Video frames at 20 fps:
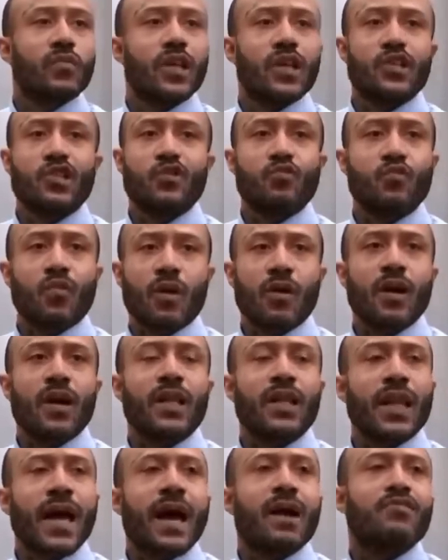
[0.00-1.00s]
but you weren't
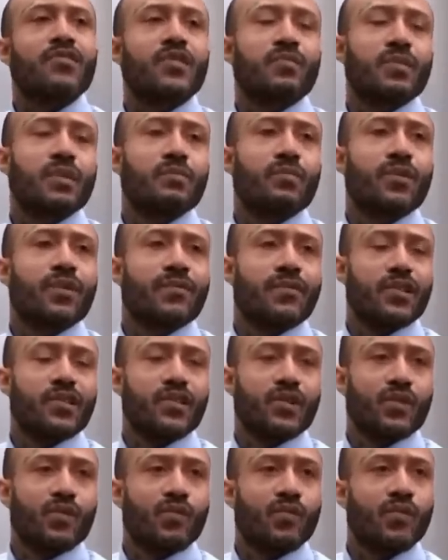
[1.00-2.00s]
allowed to be privy
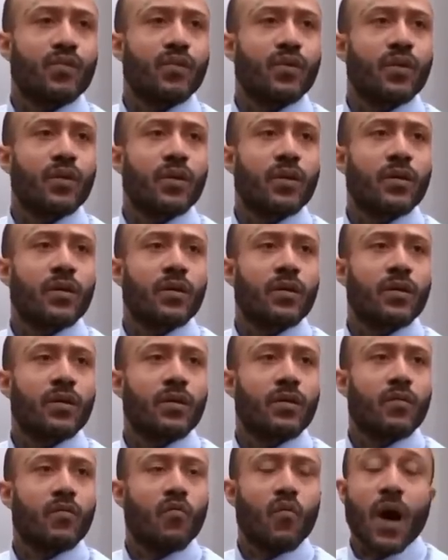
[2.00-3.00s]
to.
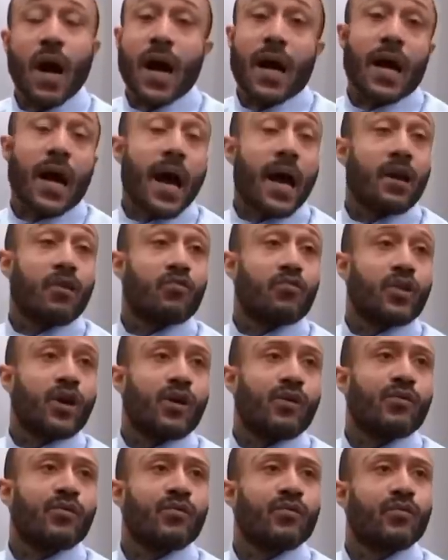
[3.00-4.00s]
Why? I don't
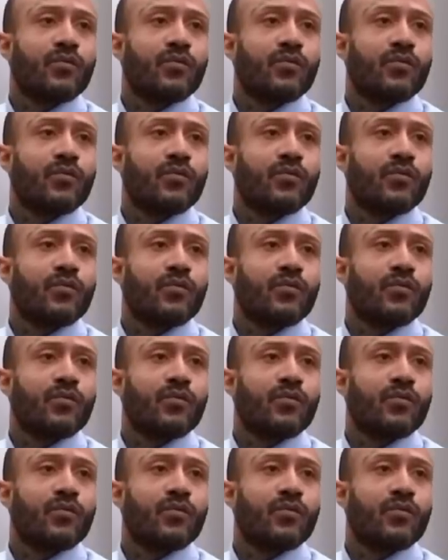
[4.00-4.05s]
know.